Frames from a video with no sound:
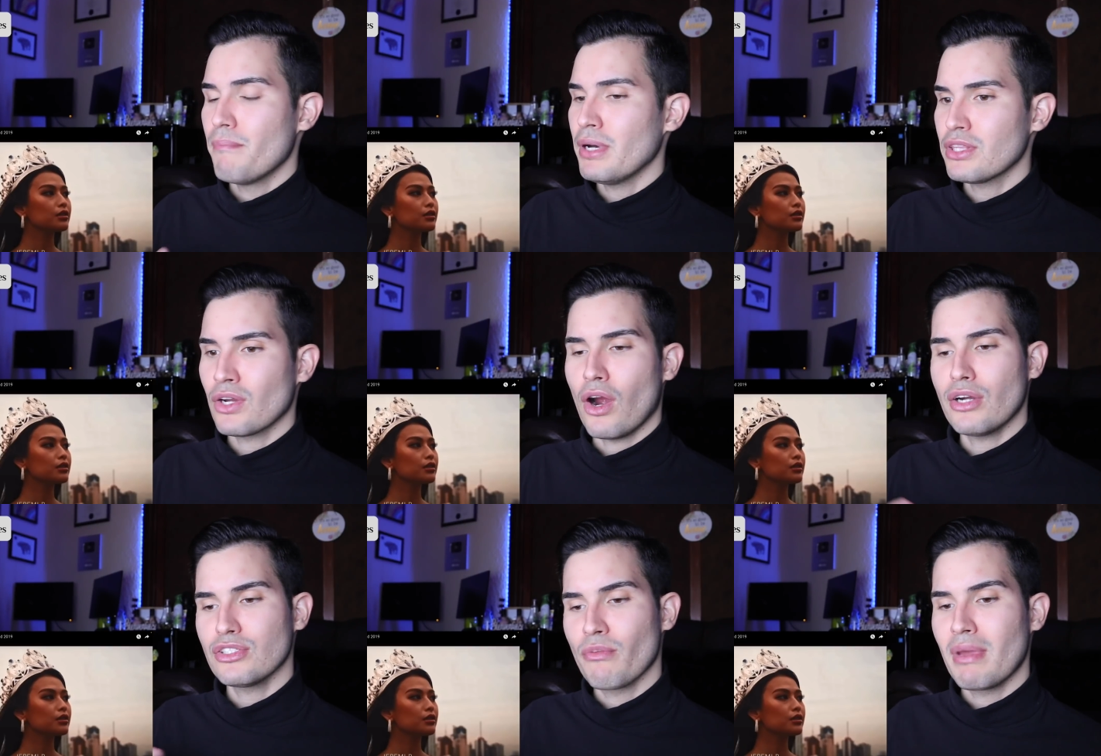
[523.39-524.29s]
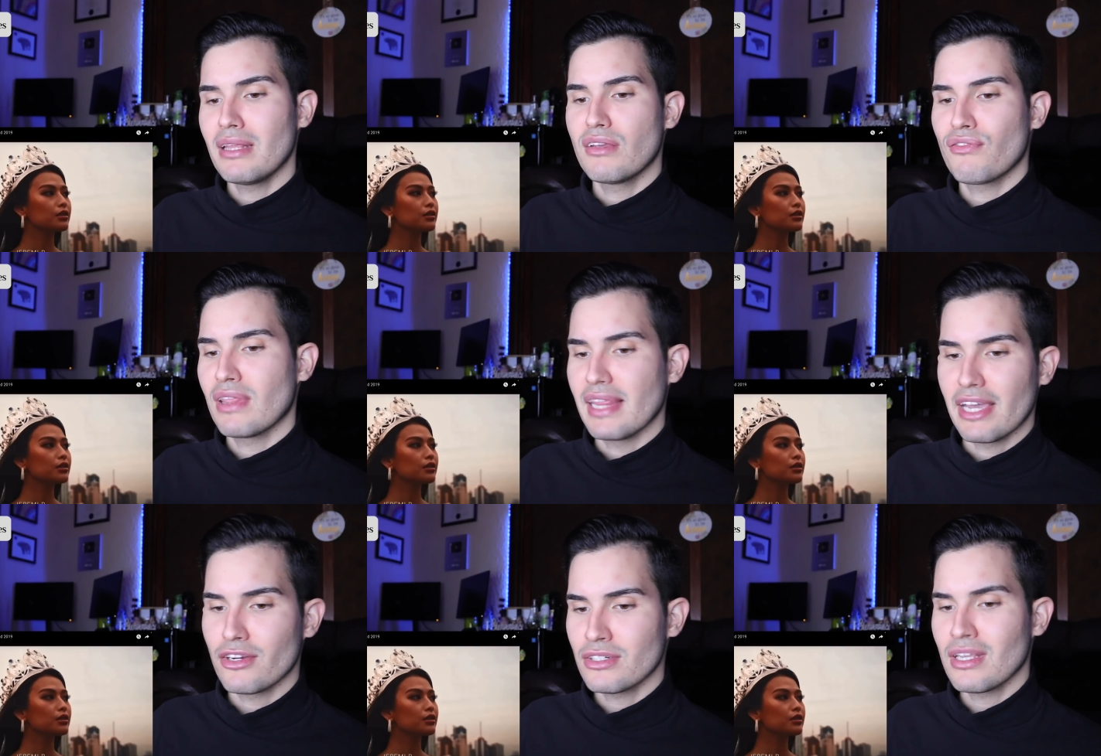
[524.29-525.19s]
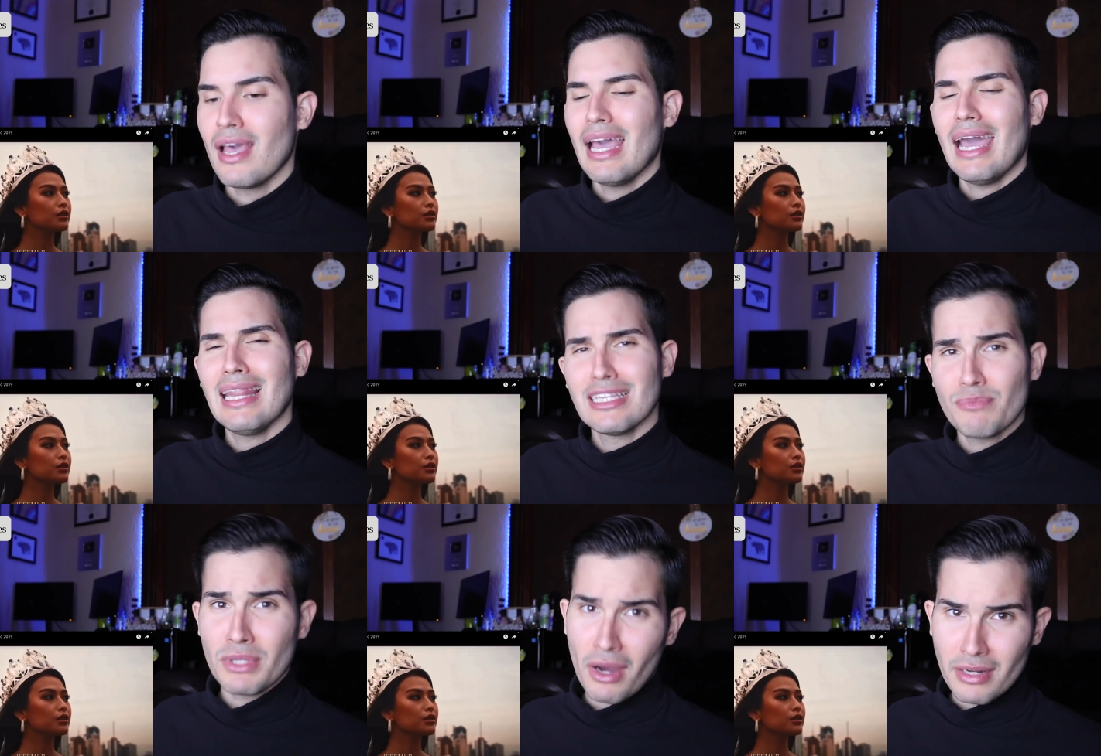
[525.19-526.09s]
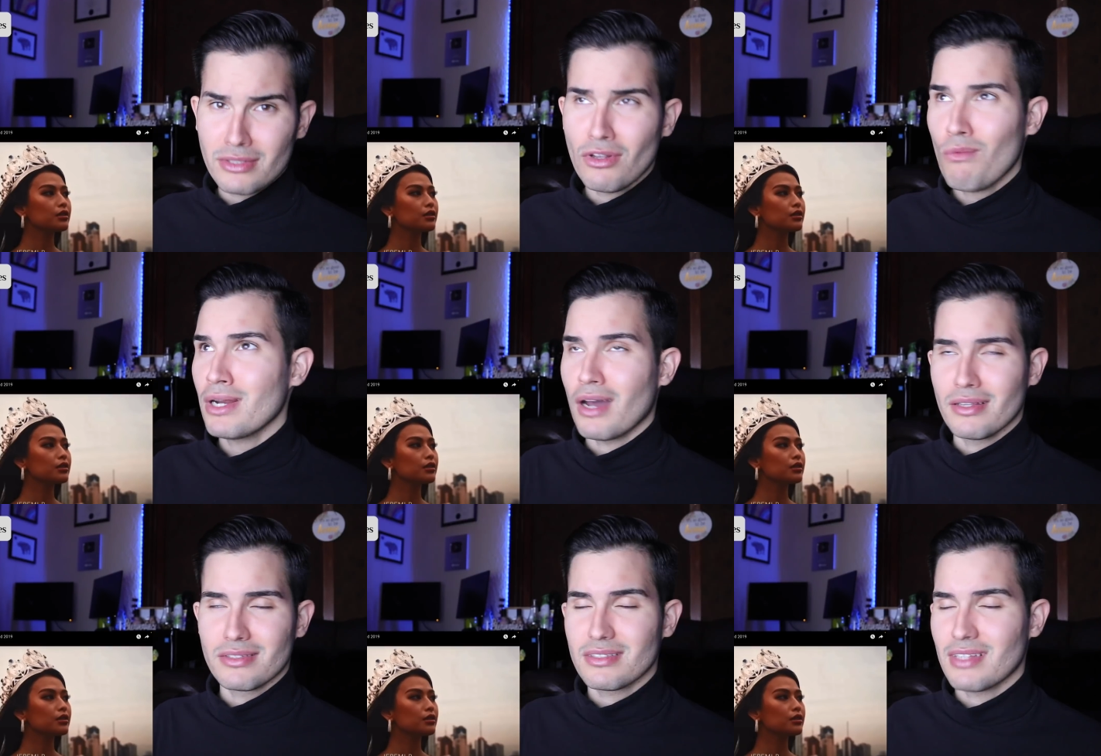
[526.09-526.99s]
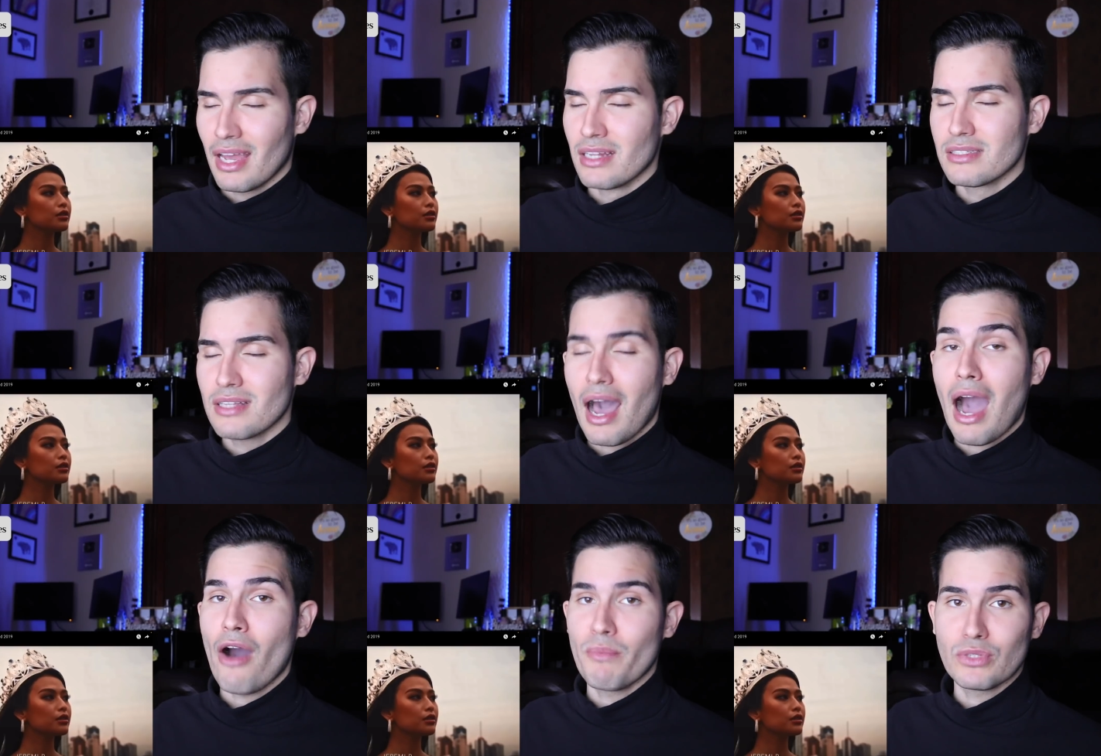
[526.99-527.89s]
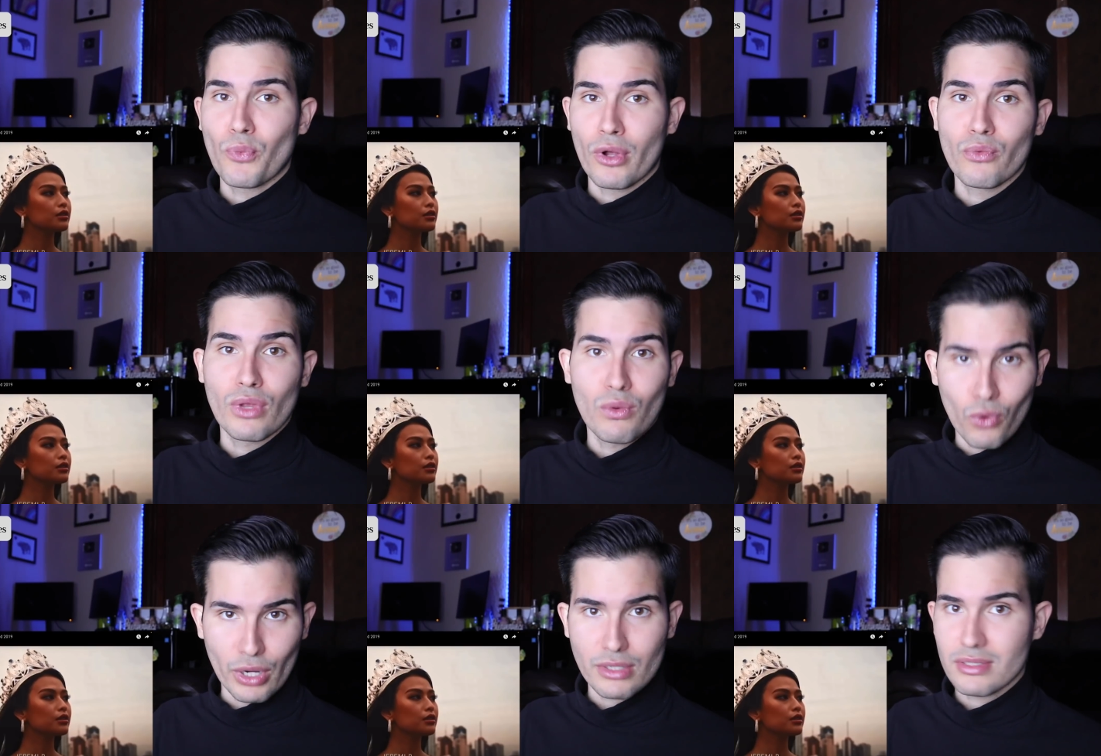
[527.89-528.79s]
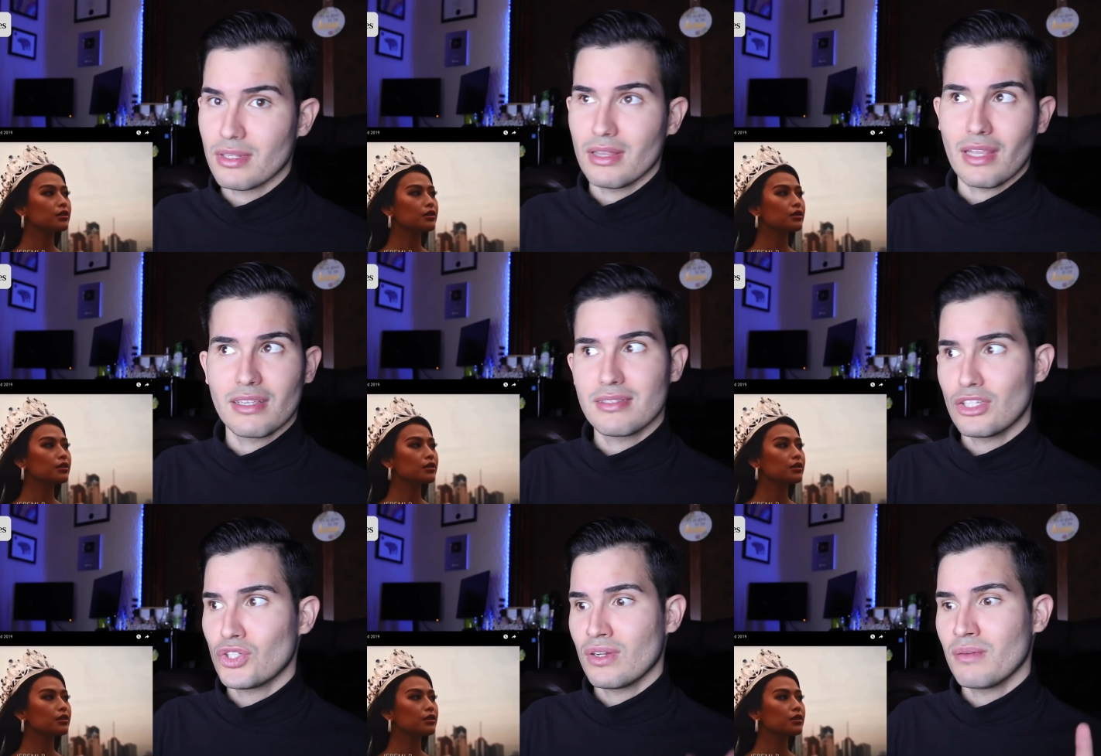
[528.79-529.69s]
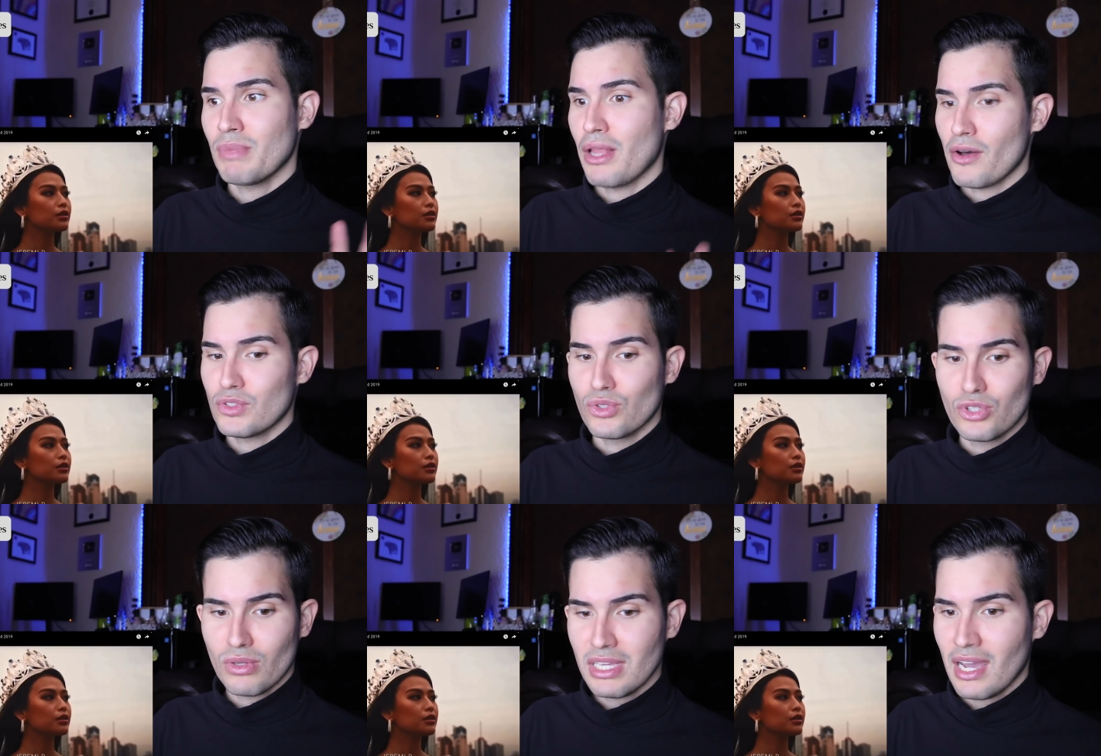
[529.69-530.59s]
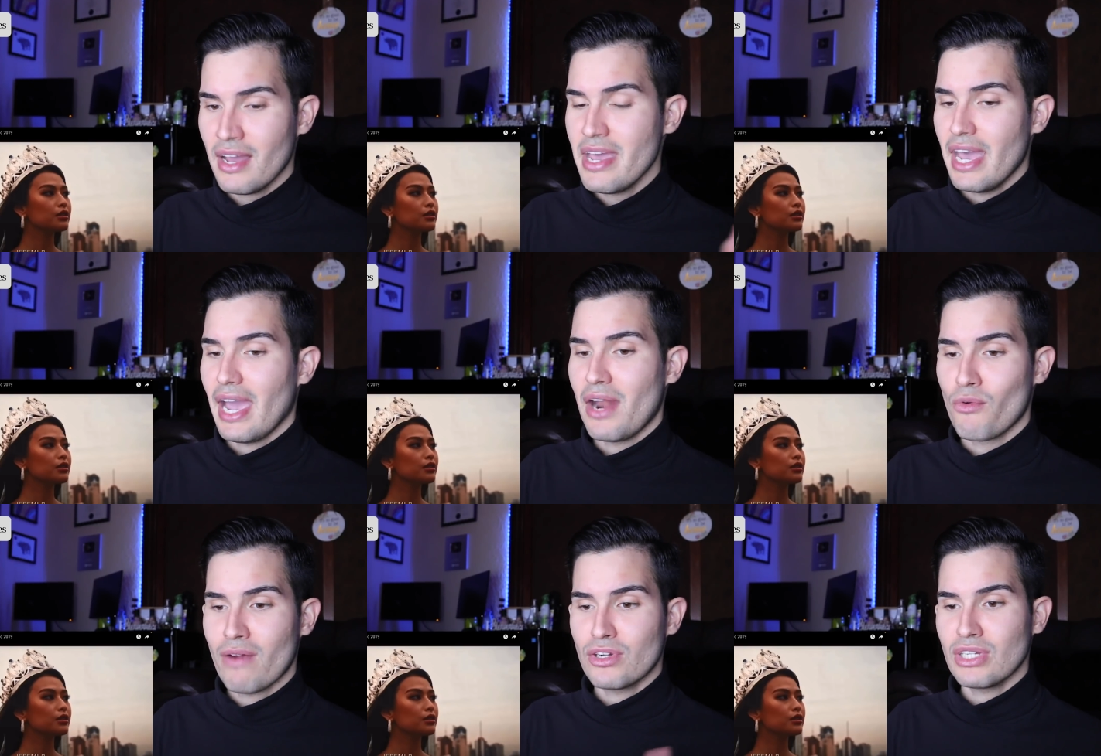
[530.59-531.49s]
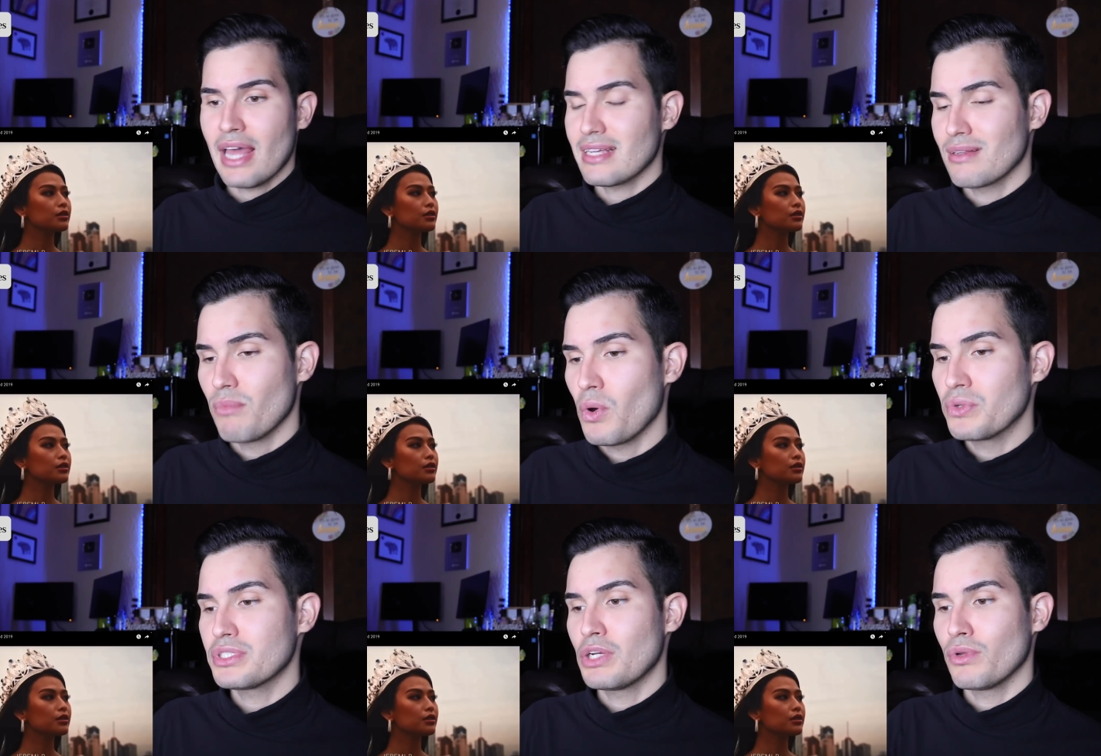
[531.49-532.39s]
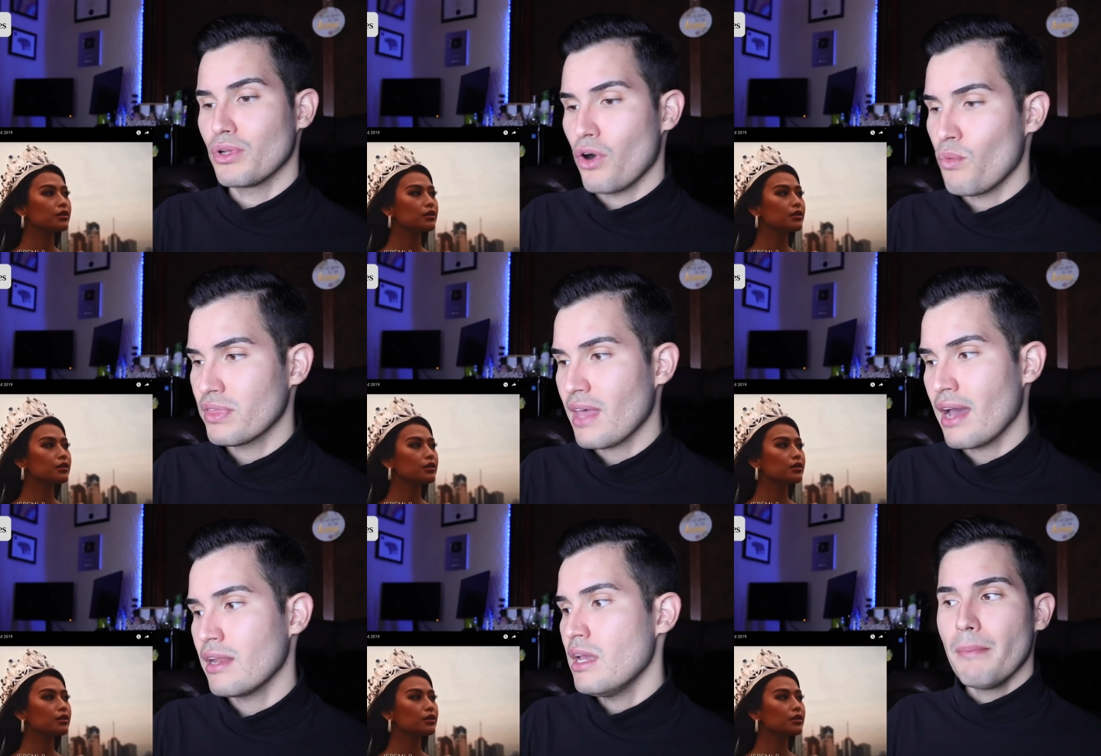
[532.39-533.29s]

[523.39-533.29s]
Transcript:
Speaker 1: but there are so many different layers. And let's be honest, no one understands how Miss World really works. The decision belongs to Julia, and whoever she likes the most, she will go with that.